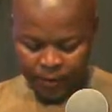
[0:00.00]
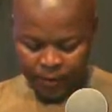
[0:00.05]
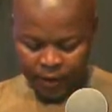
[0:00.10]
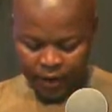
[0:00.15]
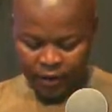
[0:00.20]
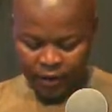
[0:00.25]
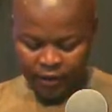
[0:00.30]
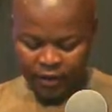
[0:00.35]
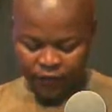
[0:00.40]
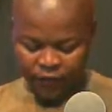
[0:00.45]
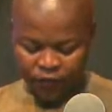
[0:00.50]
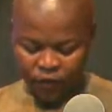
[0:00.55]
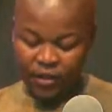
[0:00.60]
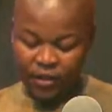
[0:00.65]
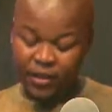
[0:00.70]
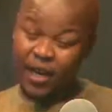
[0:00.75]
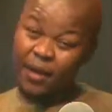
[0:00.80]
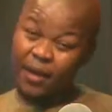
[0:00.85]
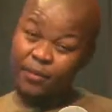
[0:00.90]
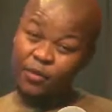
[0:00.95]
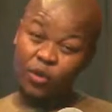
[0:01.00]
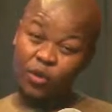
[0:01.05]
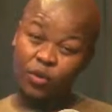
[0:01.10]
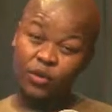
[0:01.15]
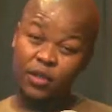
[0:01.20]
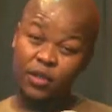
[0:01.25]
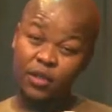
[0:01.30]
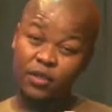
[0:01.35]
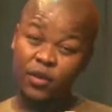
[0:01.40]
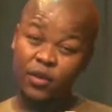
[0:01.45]
And different time
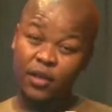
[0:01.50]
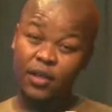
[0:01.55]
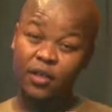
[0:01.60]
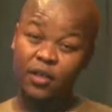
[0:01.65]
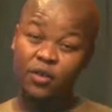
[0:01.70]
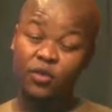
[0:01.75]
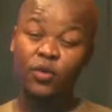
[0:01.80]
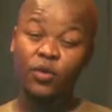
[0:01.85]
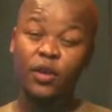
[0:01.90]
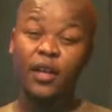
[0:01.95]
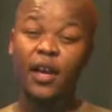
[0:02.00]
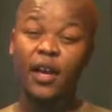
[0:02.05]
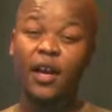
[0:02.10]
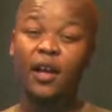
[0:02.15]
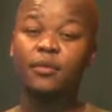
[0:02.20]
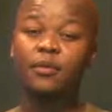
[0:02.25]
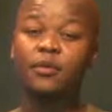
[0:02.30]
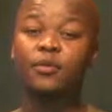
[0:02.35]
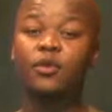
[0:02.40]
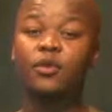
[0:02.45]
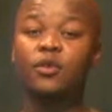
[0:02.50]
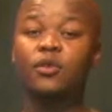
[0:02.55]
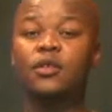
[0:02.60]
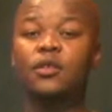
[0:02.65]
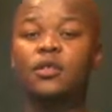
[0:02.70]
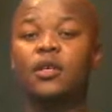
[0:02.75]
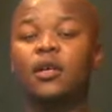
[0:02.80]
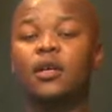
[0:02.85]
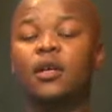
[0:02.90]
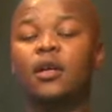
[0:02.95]
zones, actually, it really helps,
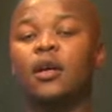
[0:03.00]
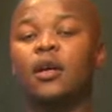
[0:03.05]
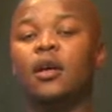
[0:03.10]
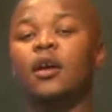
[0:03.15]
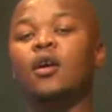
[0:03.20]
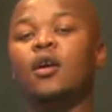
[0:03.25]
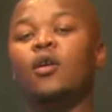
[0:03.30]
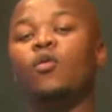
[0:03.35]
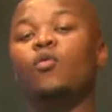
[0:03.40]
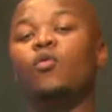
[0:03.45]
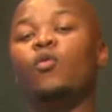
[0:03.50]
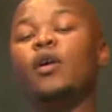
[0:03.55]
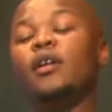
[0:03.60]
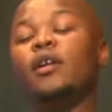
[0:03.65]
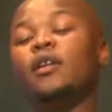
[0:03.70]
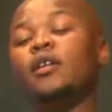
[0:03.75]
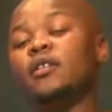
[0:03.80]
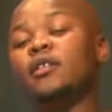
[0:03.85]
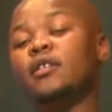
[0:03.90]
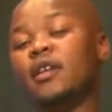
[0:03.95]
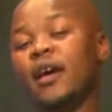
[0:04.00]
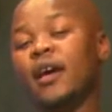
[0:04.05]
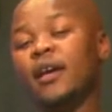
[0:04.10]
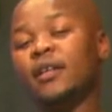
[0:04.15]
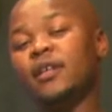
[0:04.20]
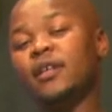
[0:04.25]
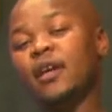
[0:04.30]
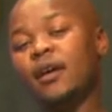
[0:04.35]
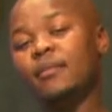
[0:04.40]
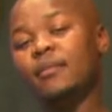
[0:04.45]
because when it's
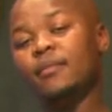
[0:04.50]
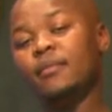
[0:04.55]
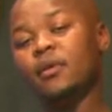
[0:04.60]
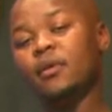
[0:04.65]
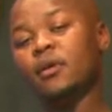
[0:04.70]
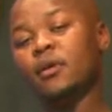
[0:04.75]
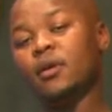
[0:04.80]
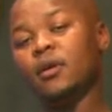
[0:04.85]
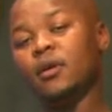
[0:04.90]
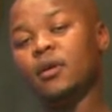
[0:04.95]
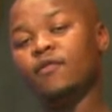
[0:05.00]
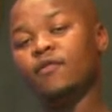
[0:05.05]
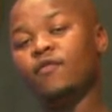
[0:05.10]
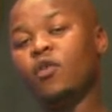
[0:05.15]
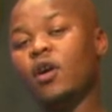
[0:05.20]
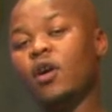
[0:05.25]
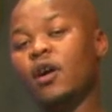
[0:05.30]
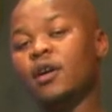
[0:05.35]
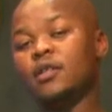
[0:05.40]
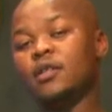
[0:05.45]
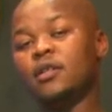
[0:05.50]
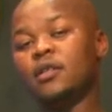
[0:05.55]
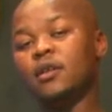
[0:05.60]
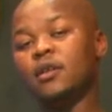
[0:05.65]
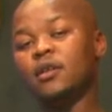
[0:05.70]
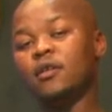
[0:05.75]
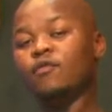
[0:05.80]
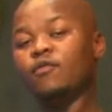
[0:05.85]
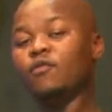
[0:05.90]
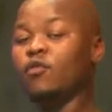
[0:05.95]
nighttime for us,
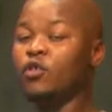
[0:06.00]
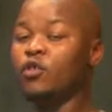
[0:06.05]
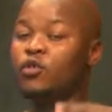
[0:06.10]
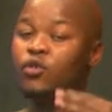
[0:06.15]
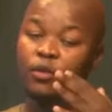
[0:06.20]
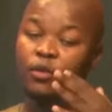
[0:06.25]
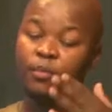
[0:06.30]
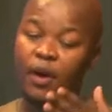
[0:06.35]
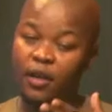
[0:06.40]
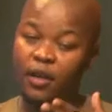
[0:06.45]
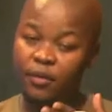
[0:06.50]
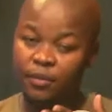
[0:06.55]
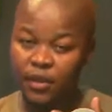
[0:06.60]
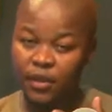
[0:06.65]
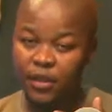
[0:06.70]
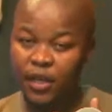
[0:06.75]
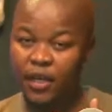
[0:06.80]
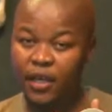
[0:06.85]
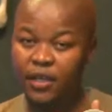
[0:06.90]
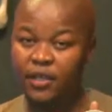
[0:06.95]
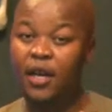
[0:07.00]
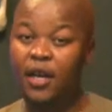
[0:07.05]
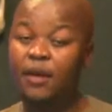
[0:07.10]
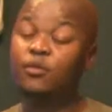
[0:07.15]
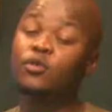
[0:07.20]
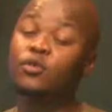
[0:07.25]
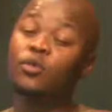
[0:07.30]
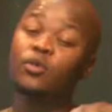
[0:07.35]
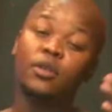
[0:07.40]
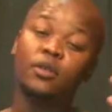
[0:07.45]
for you it might be daytime,
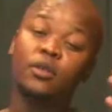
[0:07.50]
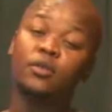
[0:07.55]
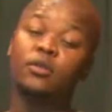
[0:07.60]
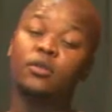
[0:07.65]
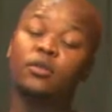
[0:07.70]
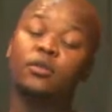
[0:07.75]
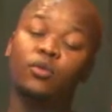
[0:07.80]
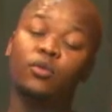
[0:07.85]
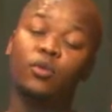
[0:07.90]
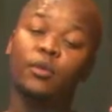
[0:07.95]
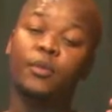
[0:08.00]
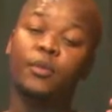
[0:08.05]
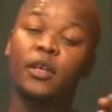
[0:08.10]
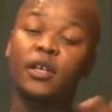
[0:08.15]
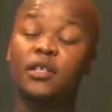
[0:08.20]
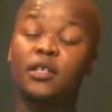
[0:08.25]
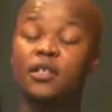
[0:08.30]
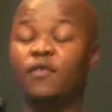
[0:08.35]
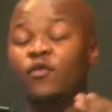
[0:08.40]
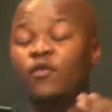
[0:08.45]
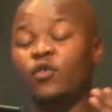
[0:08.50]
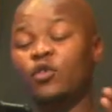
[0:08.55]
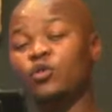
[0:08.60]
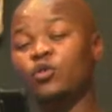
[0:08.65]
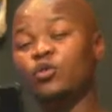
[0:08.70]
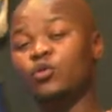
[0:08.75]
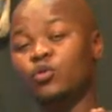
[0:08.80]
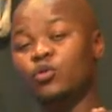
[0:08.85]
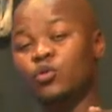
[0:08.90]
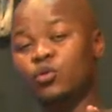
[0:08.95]
so it will be easier for you
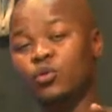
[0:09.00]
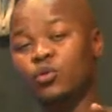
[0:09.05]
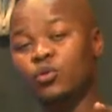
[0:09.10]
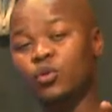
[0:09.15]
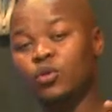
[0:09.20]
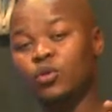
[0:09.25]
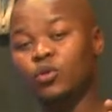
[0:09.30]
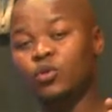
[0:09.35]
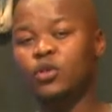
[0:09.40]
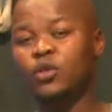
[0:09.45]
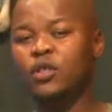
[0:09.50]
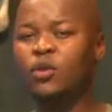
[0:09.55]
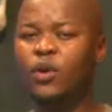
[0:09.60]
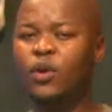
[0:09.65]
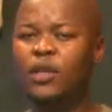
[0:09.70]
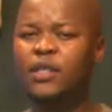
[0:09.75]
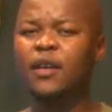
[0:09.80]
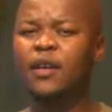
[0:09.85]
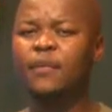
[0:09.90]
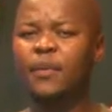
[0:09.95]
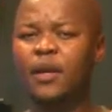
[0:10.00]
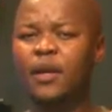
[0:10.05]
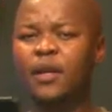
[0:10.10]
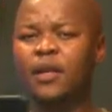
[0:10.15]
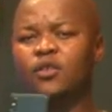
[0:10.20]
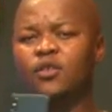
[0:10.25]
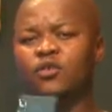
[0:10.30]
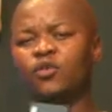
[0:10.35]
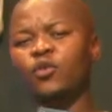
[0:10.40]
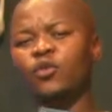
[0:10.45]
to, to see what's
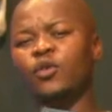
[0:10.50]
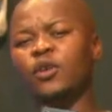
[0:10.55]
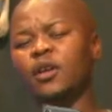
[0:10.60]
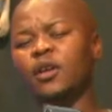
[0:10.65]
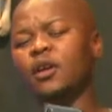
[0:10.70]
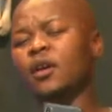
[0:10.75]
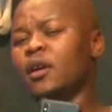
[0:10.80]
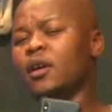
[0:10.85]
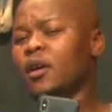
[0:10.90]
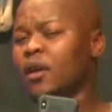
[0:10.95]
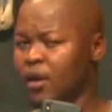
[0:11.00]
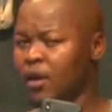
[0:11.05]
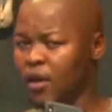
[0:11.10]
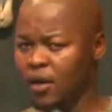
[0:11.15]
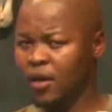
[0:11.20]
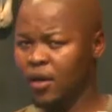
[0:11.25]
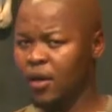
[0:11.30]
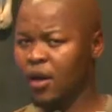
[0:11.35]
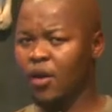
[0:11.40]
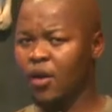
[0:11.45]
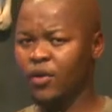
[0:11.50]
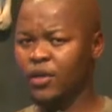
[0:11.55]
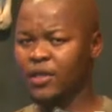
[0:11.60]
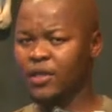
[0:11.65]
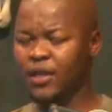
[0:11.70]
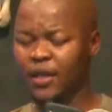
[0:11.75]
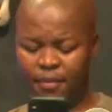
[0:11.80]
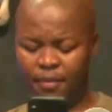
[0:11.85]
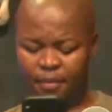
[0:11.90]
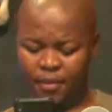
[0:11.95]
happening during our
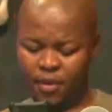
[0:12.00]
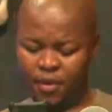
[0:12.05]
sleep.